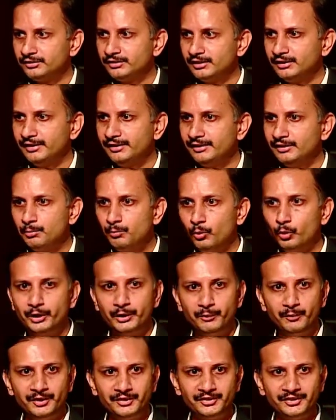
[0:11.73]
I think the
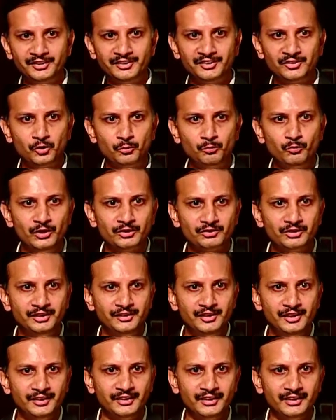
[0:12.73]
motivation is obviously there.